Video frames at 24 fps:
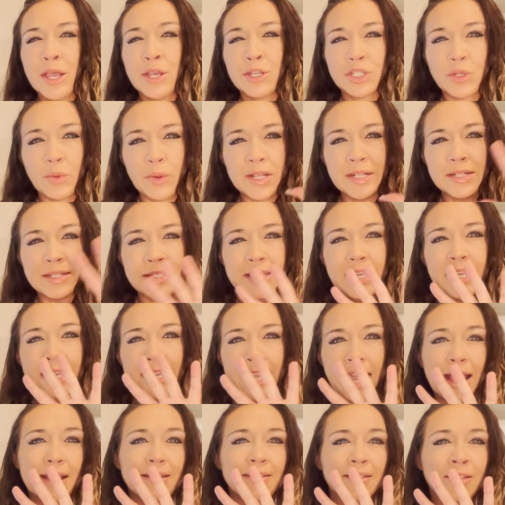So we can see,
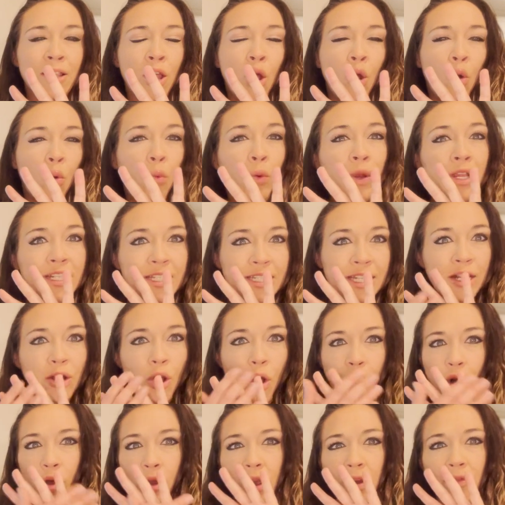yes, we did
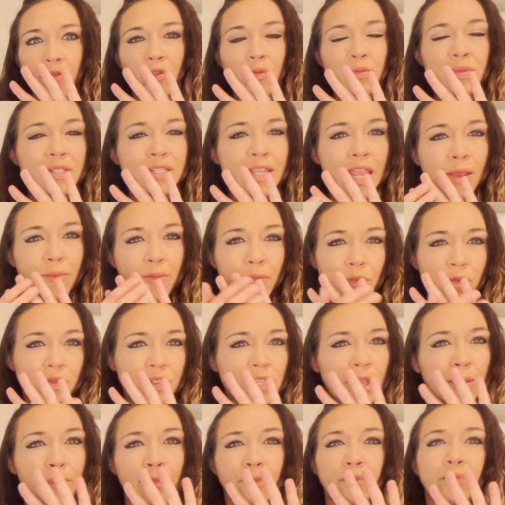all come from same,
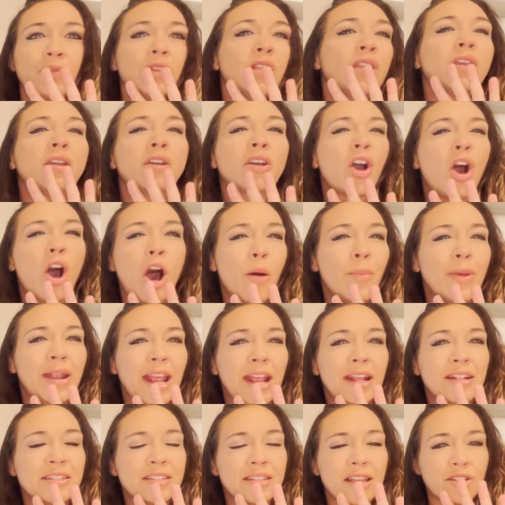same common
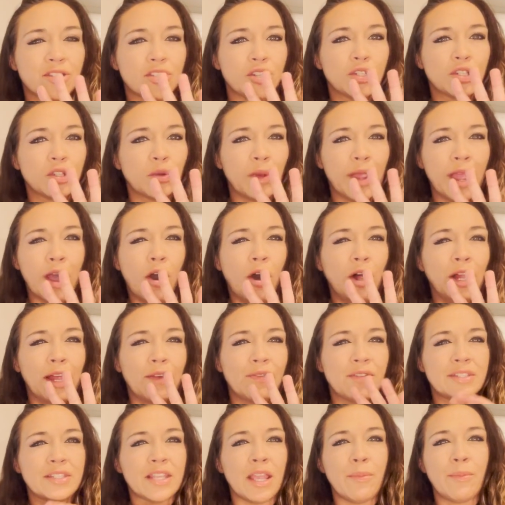ancestor, so we all
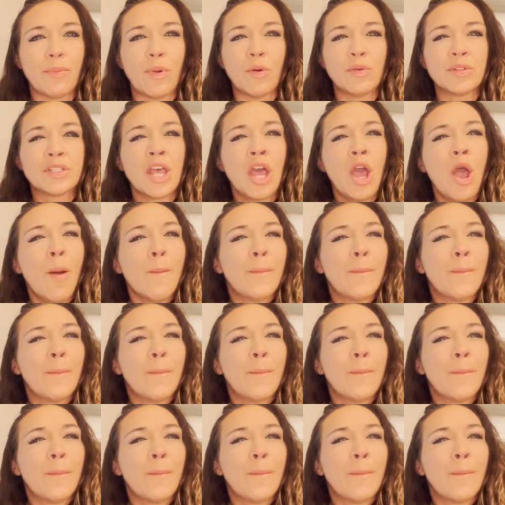have the same bones,